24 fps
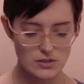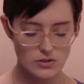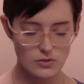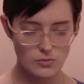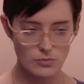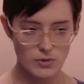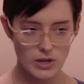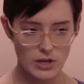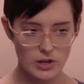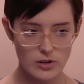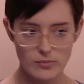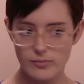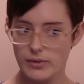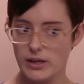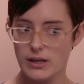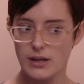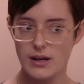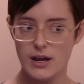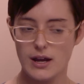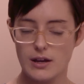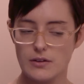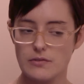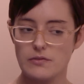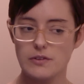You may or may
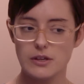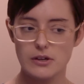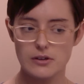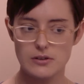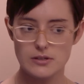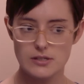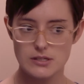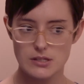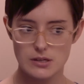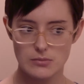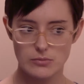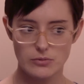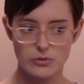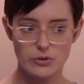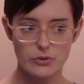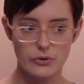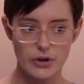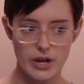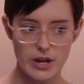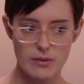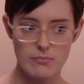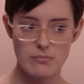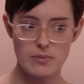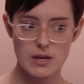not feel some
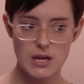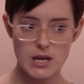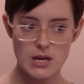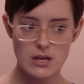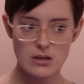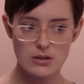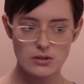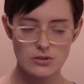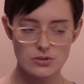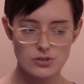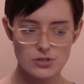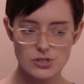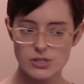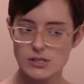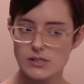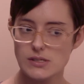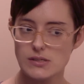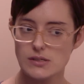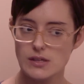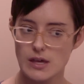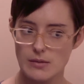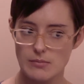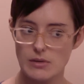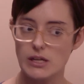cramping.
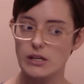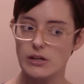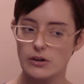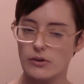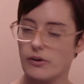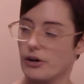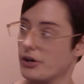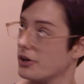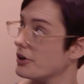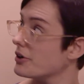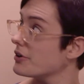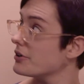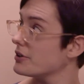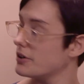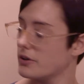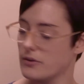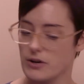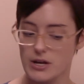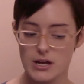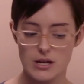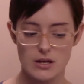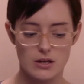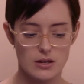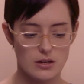Just let me know how you're
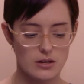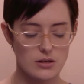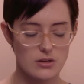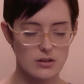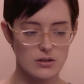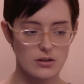doing.